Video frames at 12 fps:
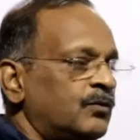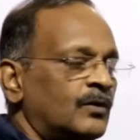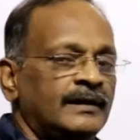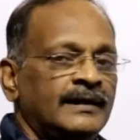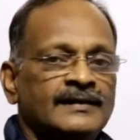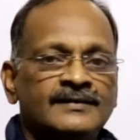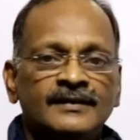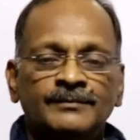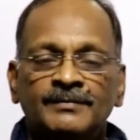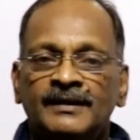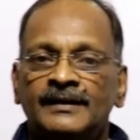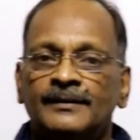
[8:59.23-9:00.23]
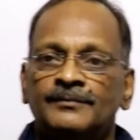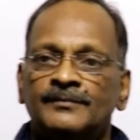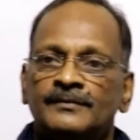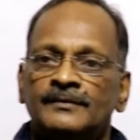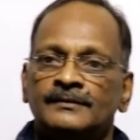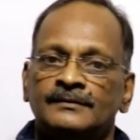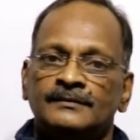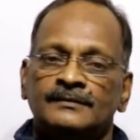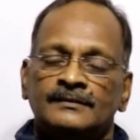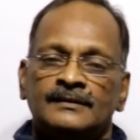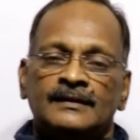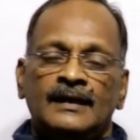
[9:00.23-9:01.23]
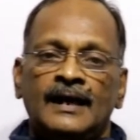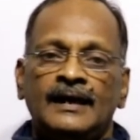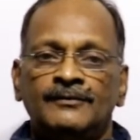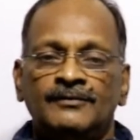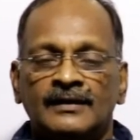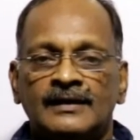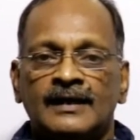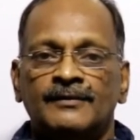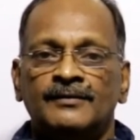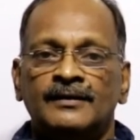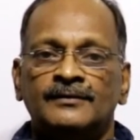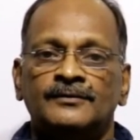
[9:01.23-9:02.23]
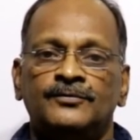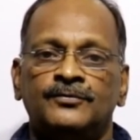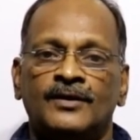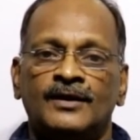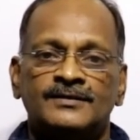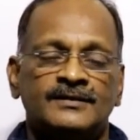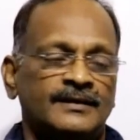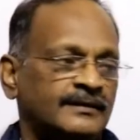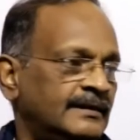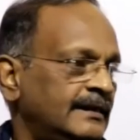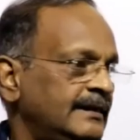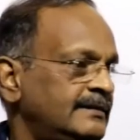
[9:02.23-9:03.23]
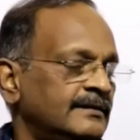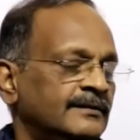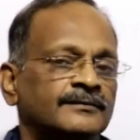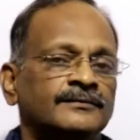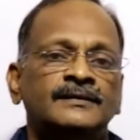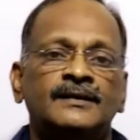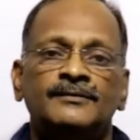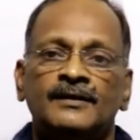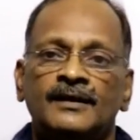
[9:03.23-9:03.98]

For denser medium, the light will travel faster, that is with